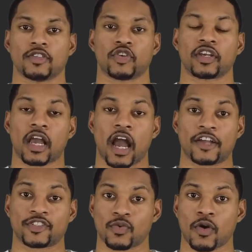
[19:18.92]
Drinking
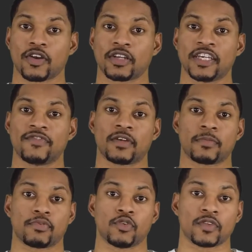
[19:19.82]
hydrogen water even
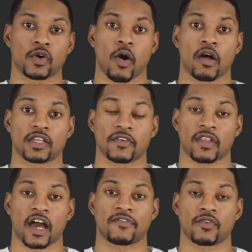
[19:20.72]
improved the quality of
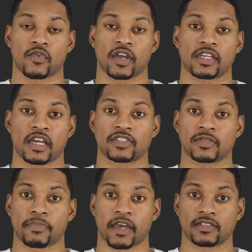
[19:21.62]
life of
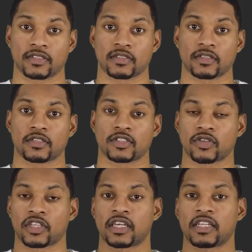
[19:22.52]
radiation patients
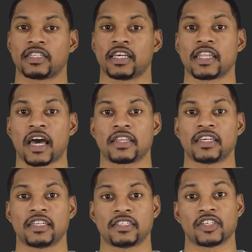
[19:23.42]
so that they did not
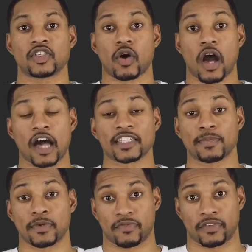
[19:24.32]
need additional
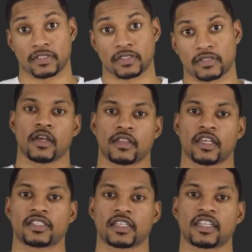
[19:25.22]
hospital visits.
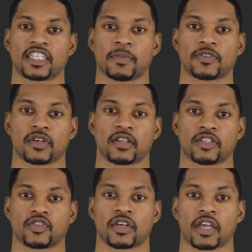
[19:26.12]
This study
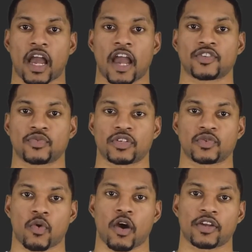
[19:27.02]
demonstrated that drinking
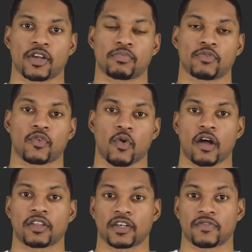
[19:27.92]
hydrogen-rich water improved
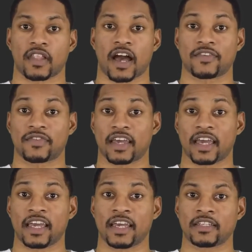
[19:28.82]
quality of life
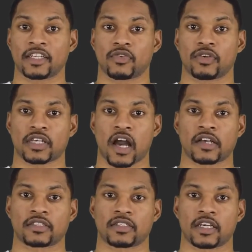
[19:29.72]
and decreased
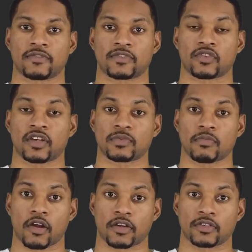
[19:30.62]
oxidative stress
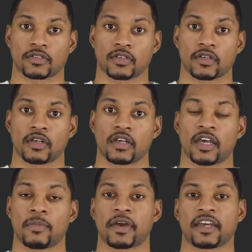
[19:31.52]
markers
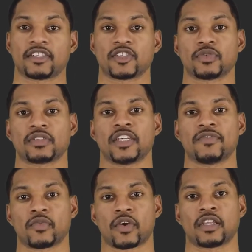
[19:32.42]
in patients
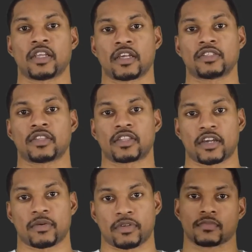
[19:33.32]
receiving radiation
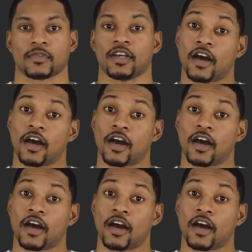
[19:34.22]
therapy.